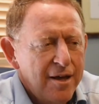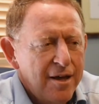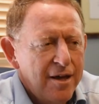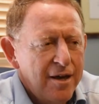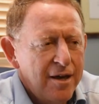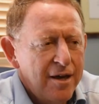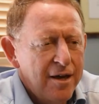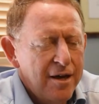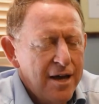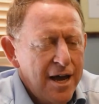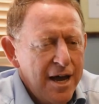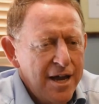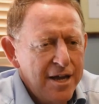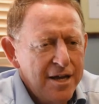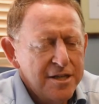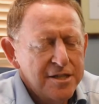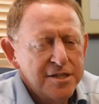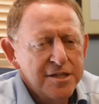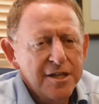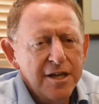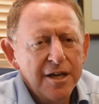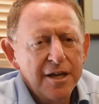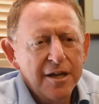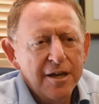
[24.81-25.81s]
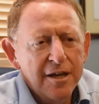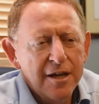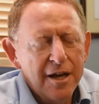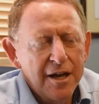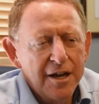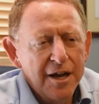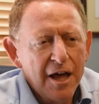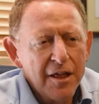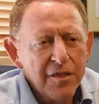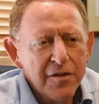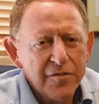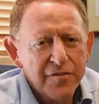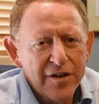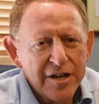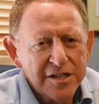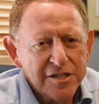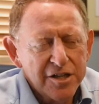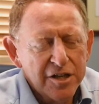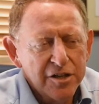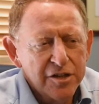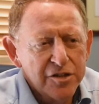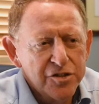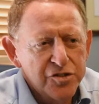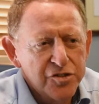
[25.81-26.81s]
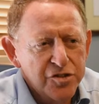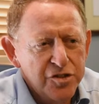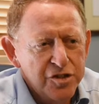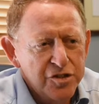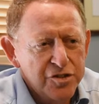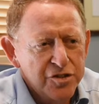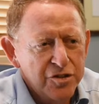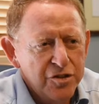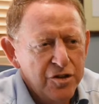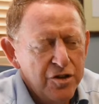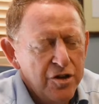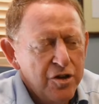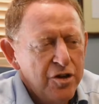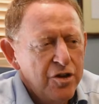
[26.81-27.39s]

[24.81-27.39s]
and had seen another vascular surgeon